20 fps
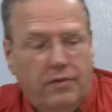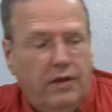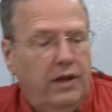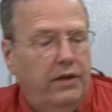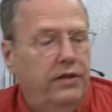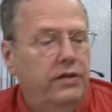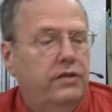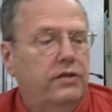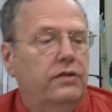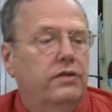
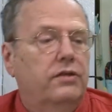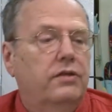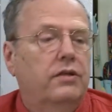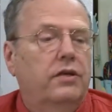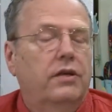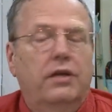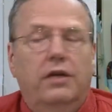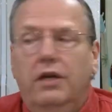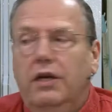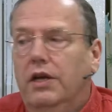
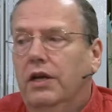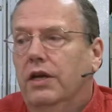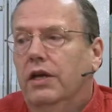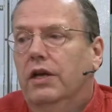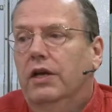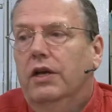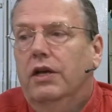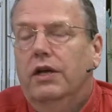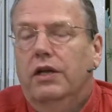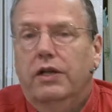These
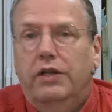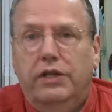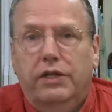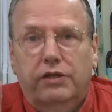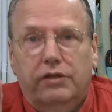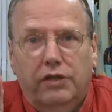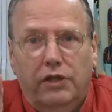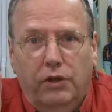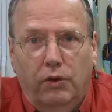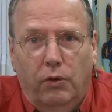
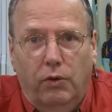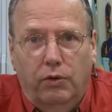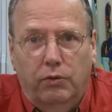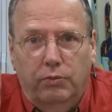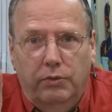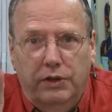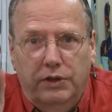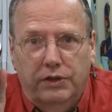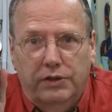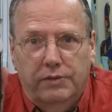are the old
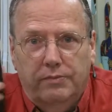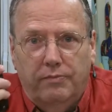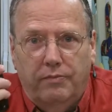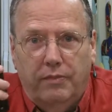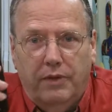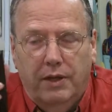ones.